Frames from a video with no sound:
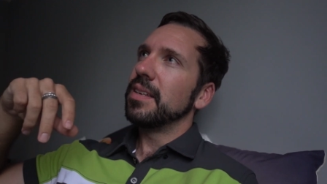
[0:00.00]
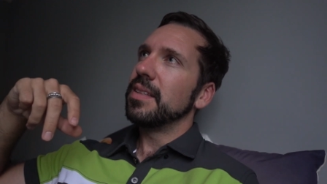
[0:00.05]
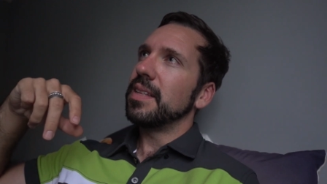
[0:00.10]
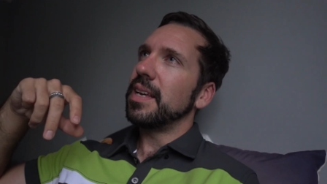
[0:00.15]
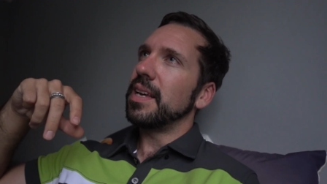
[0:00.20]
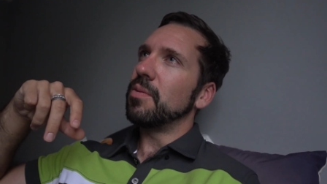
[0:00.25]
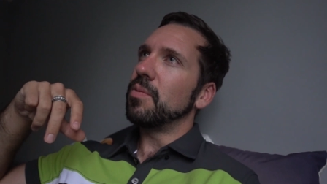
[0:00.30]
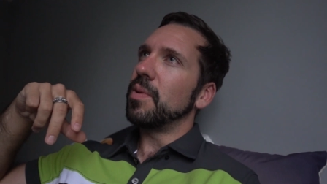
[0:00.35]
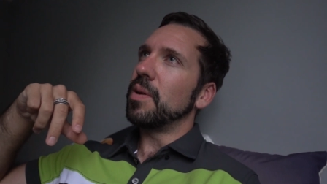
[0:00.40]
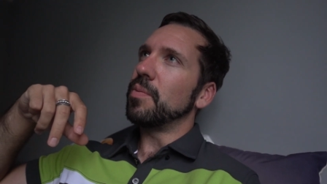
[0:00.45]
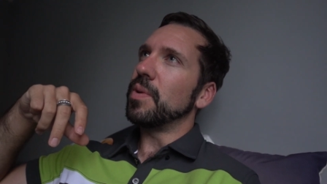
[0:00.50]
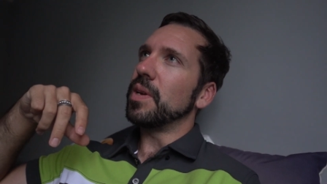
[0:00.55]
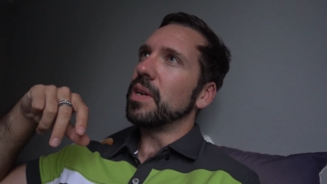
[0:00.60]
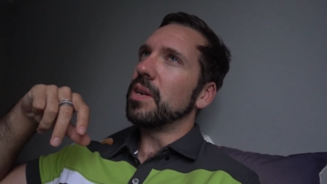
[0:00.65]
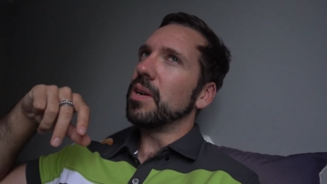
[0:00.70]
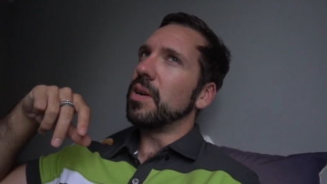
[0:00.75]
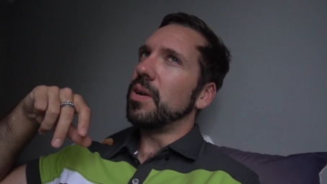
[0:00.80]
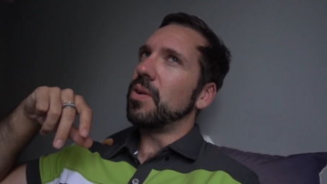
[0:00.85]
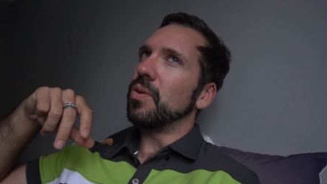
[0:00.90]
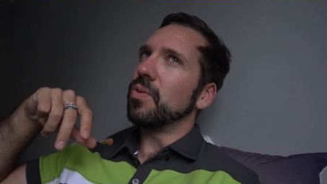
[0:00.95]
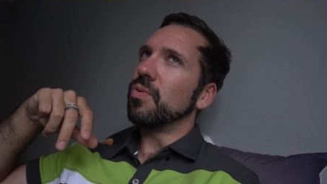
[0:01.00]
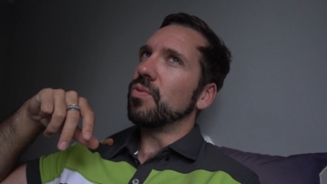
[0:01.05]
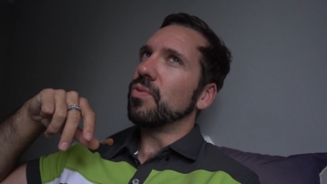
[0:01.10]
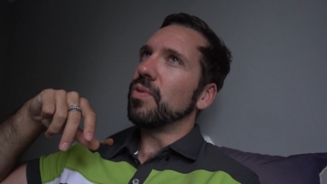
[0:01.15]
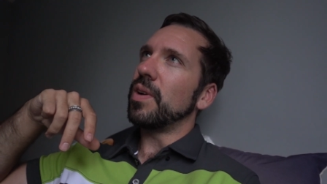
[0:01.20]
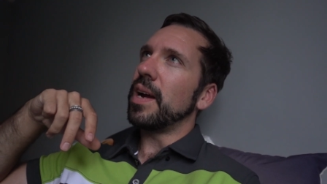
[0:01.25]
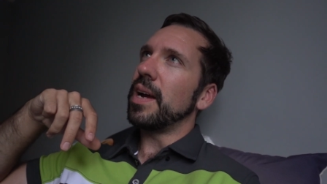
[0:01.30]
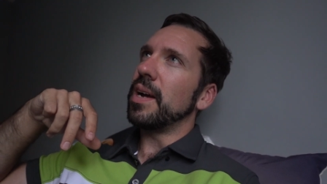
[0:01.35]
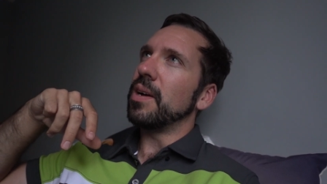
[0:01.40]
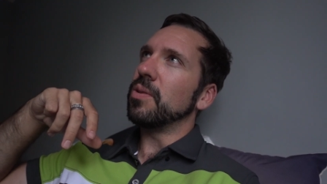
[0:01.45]
Then when we got
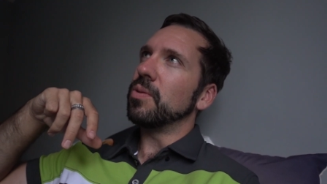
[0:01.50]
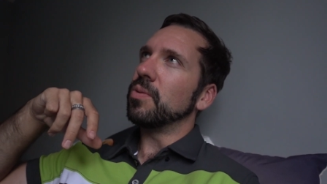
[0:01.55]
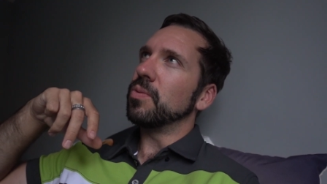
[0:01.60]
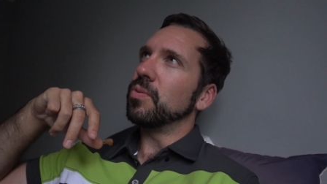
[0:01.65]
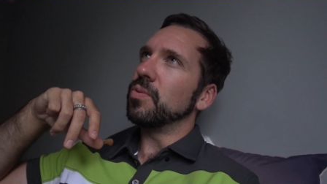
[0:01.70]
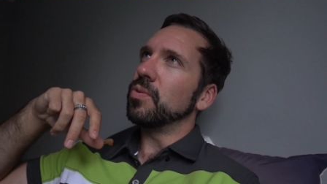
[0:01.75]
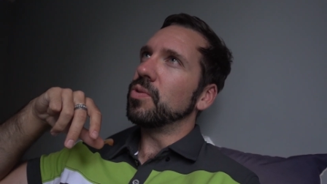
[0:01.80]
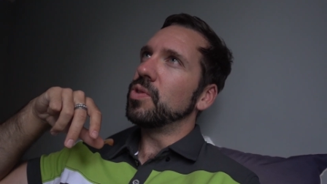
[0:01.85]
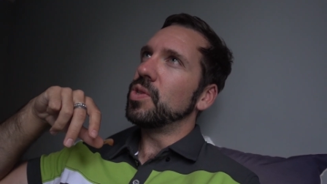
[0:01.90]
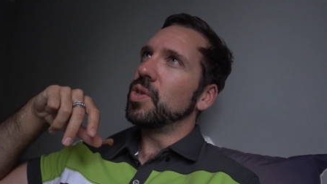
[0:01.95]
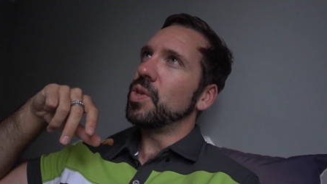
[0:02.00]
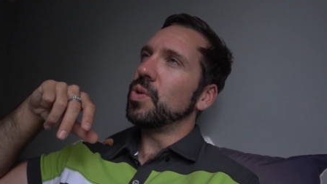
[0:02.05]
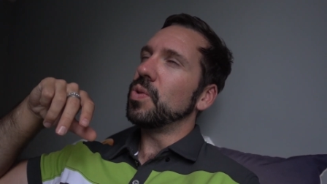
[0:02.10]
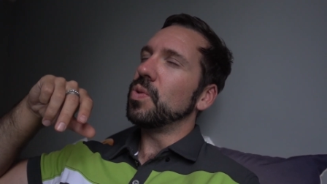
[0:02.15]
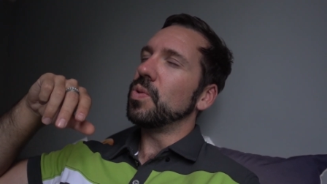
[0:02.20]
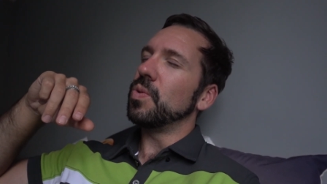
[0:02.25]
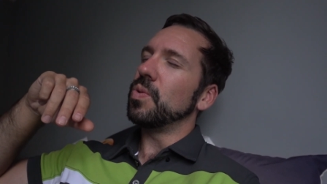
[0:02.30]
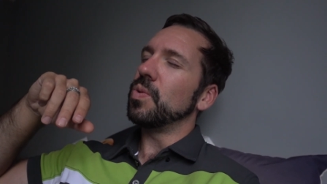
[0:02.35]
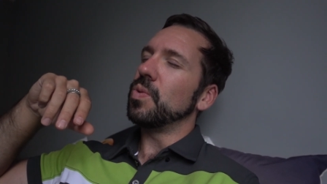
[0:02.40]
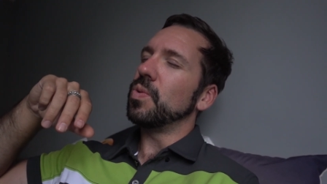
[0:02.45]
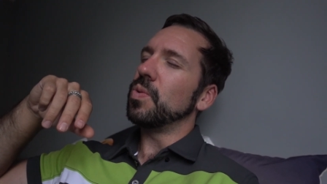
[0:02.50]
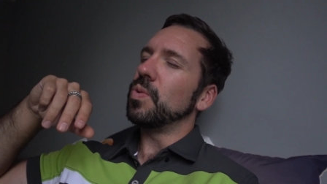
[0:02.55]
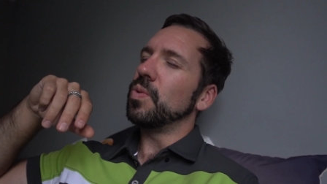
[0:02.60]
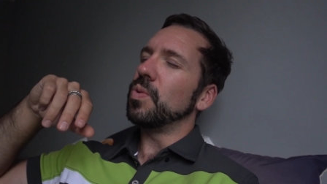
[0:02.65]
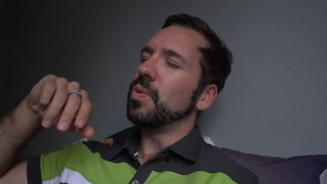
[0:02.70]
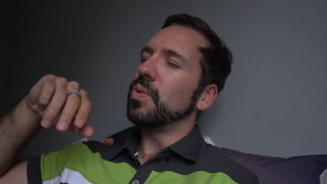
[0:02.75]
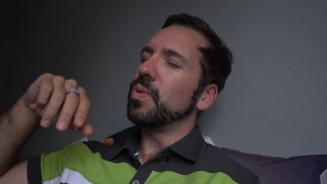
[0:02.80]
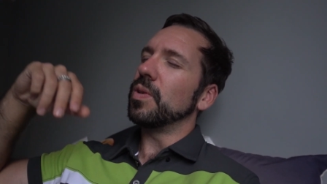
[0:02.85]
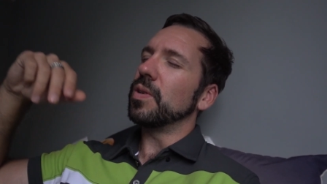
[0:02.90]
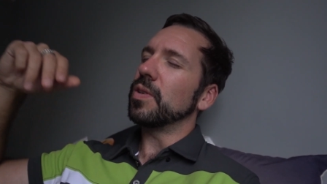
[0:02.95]
round
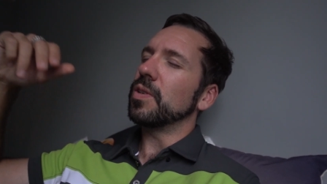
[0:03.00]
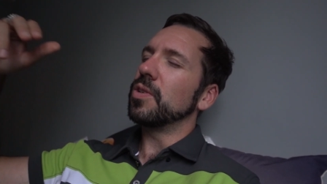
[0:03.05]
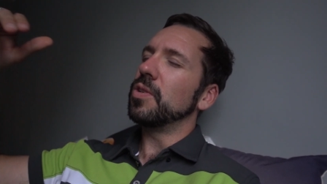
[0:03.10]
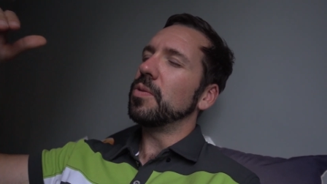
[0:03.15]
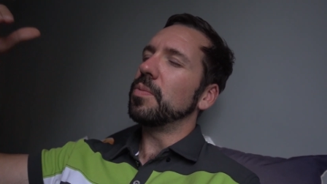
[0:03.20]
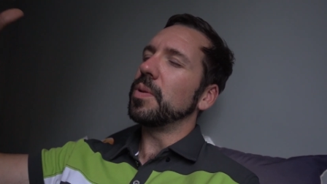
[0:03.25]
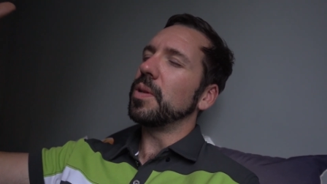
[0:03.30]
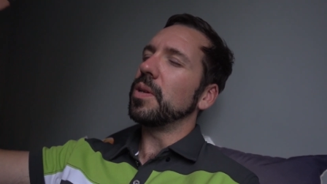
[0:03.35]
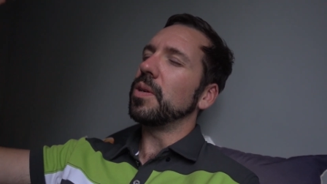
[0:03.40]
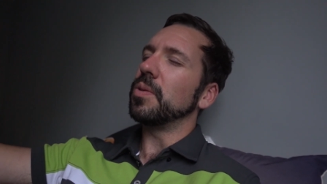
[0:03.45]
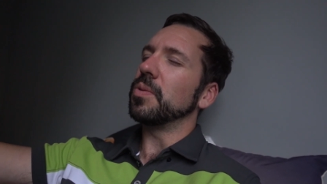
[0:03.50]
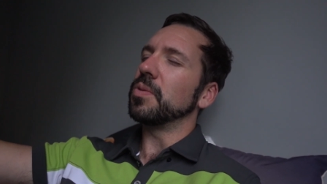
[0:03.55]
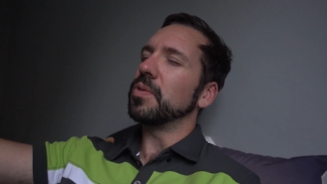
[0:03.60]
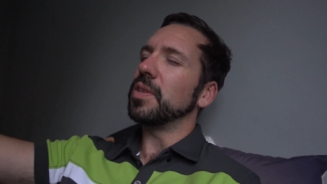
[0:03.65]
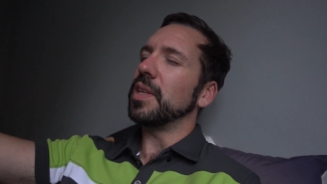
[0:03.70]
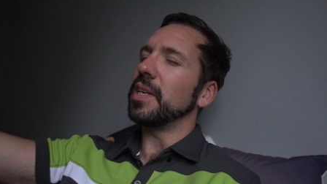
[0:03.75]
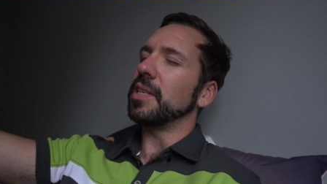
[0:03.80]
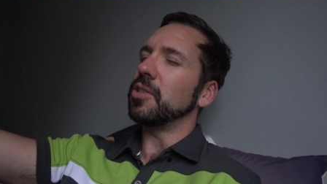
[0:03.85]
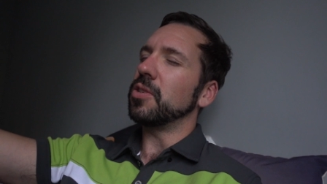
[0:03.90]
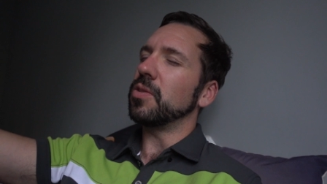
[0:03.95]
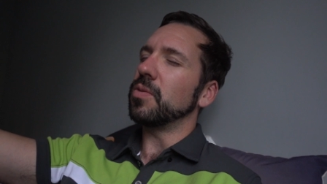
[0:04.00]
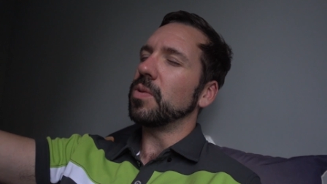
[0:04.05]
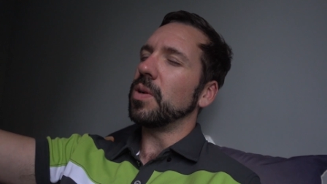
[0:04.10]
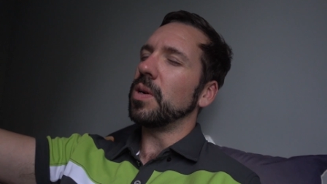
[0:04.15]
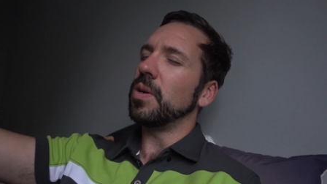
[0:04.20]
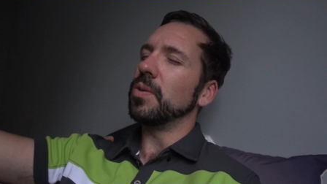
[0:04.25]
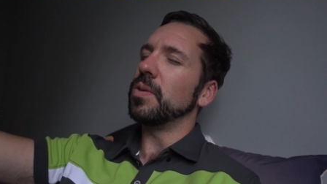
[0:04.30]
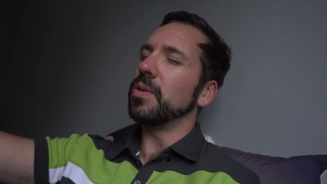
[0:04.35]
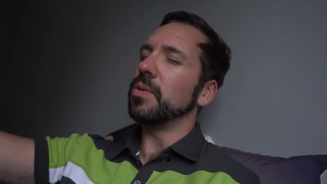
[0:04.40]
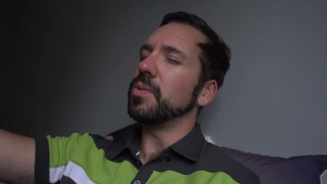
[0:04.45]
to a couple holes later
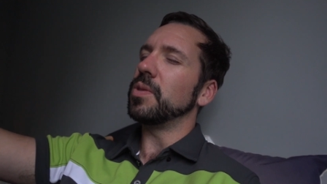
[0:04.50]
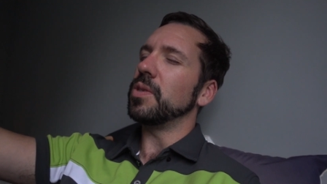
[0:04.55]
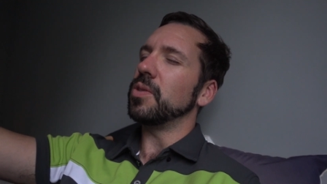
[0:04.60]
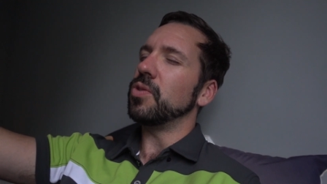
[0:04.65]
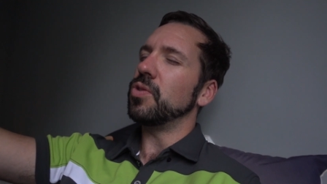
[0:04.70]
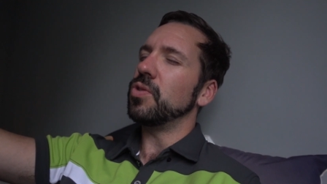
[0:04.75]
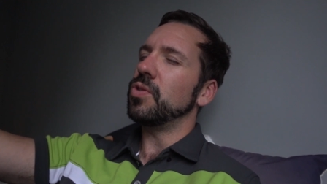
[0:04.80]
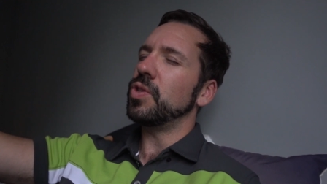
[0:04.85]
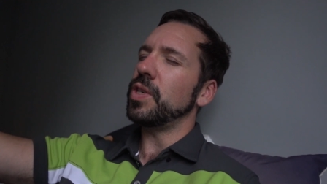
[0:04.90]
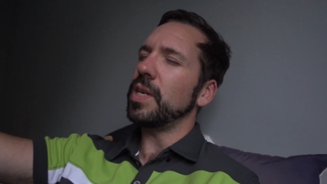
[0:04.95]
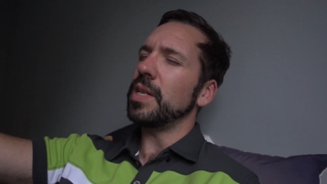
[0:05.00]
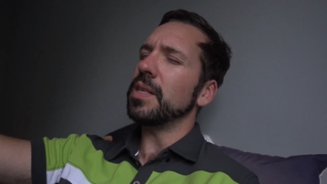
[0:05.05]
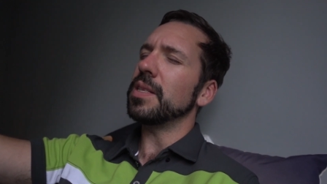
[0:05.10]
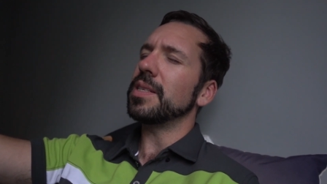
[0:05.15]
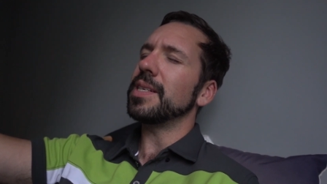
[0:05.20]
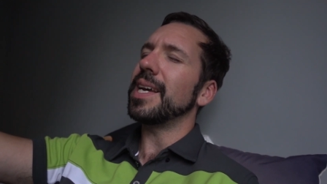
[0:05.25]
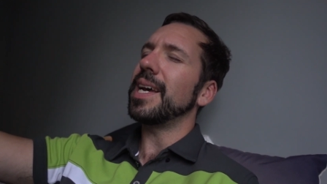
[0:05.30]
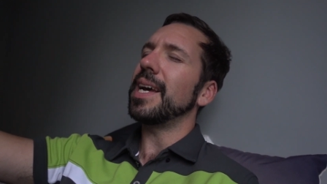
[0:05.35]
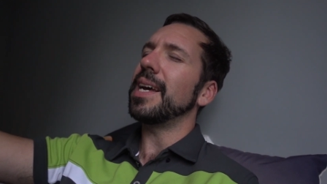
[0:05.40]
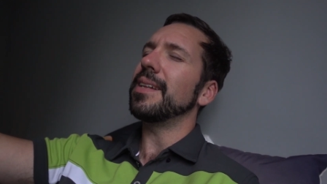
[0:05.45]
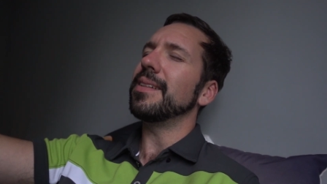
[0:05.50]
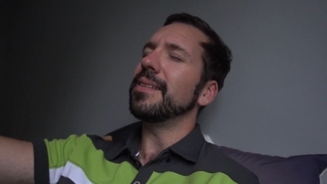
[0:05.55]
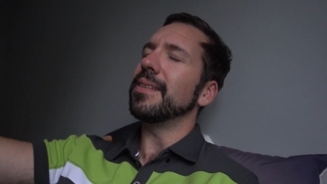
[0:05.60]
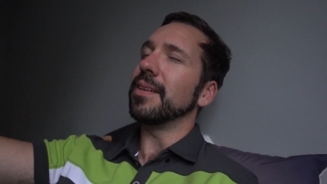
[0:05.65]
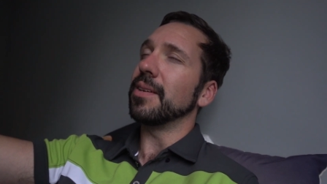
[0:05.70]
on, there was a gin tent.